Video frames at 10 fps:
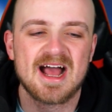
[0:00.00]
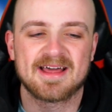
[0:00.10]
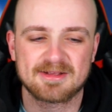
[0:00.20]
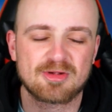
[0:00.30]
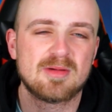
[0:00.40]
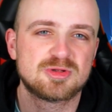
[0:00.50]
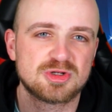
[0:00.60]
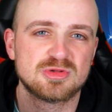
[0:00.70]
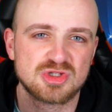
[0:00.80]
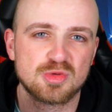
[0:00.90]
I think Real
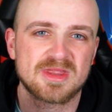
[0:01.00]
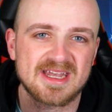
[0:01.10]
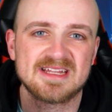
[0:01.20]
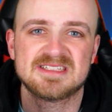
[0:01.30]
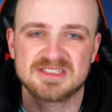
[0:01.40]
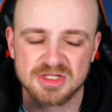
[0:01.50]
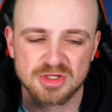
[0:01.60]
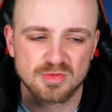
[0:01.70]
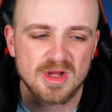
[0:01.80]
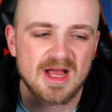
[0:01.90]
Madrid will do what they need to
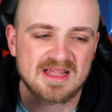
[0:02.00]
do.